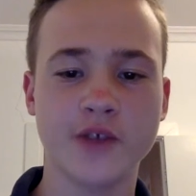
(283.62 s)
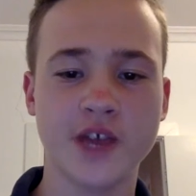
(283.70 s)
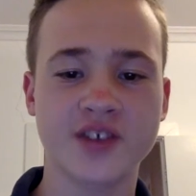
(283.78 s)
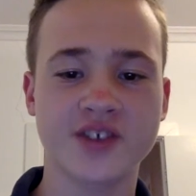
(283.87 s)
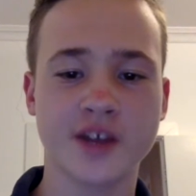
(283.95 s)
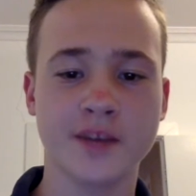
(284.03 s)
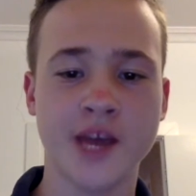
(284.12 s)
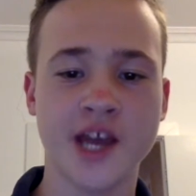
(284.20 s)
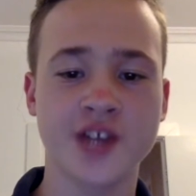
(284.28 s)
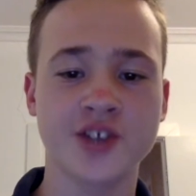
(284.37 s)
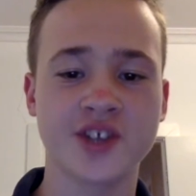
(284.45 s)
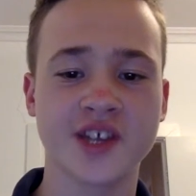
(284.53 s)
FaceTime
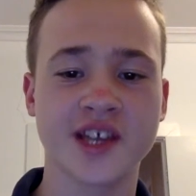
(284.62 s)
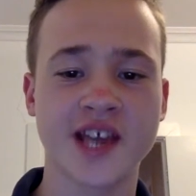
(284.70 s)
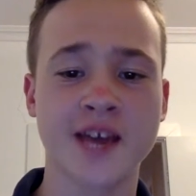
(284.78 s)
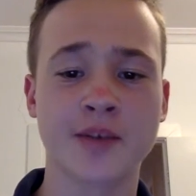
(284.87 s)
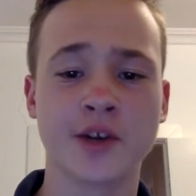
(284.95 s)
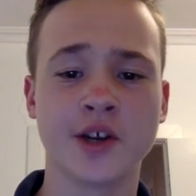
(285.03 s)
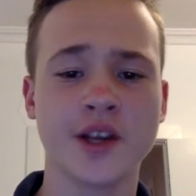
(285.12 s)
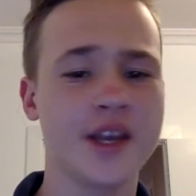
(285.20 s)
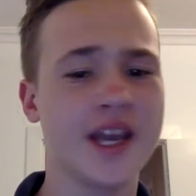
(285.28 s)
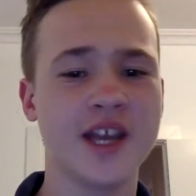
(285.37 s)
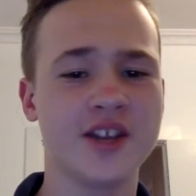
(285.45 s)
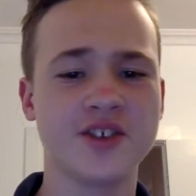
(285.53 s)
HD camera.
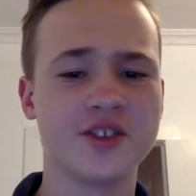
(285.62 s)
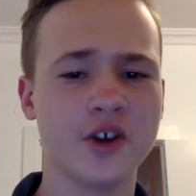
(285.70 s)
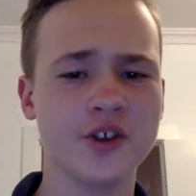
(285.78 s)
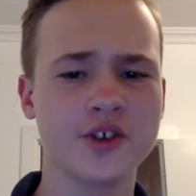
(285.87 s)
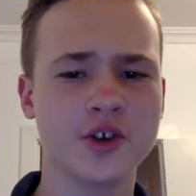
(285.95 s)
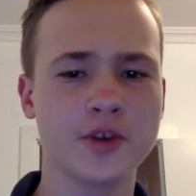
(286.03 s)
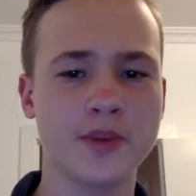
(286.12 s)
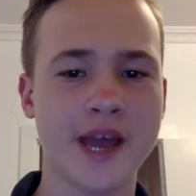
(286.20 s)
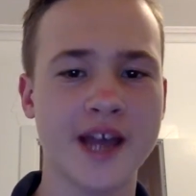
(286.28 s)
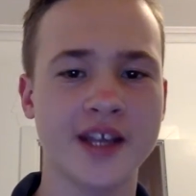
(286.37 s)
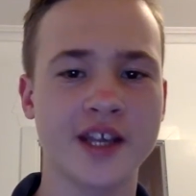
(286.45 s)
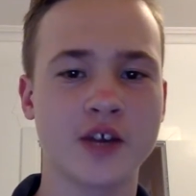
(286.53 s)
It is not too
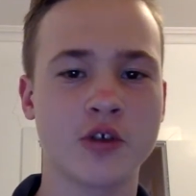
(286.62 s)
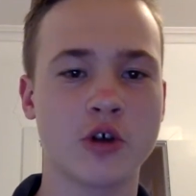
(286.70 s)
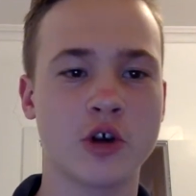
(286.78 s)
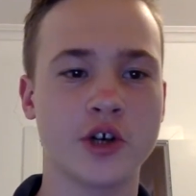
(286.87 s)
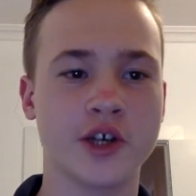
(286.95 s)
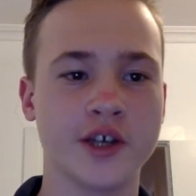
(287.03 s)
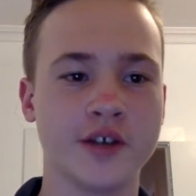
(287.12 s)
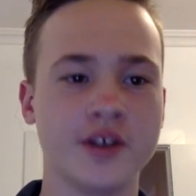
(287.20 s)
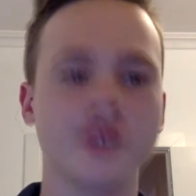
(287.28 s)
bad in quality,